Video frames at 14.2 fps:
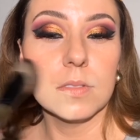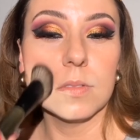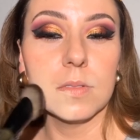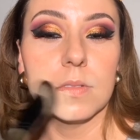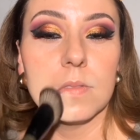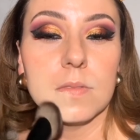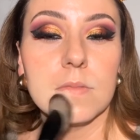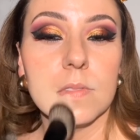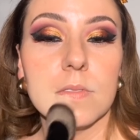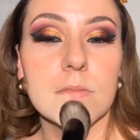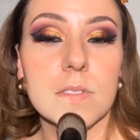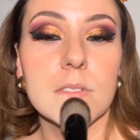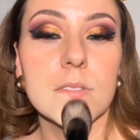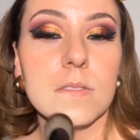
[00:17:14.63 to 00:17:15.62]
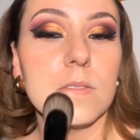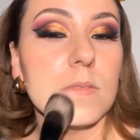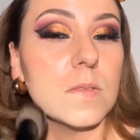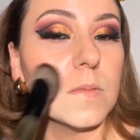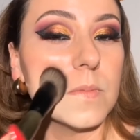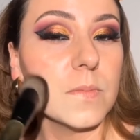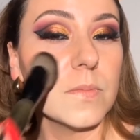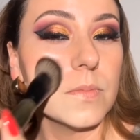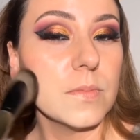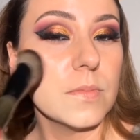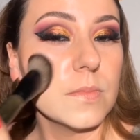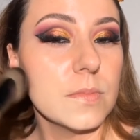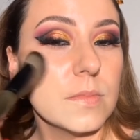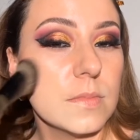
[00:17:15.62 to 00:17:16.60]

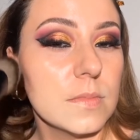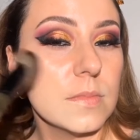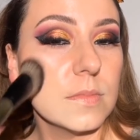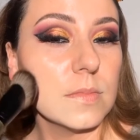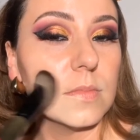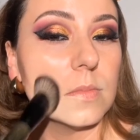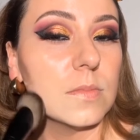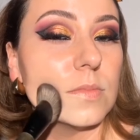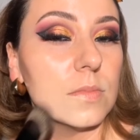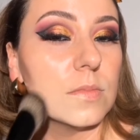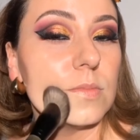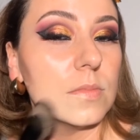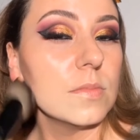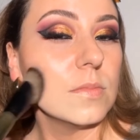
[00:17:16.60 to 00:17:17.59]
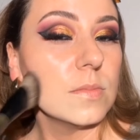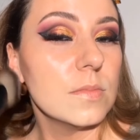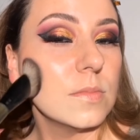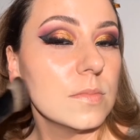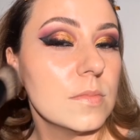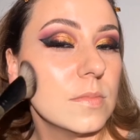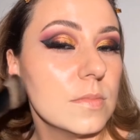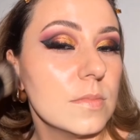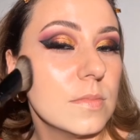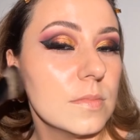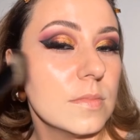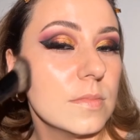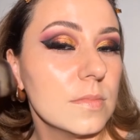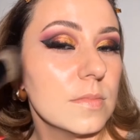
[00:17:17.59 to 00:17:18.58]

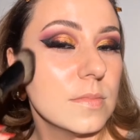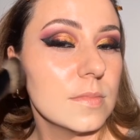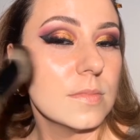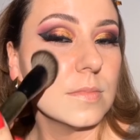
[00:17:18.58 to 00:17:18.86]
Nobody speaks.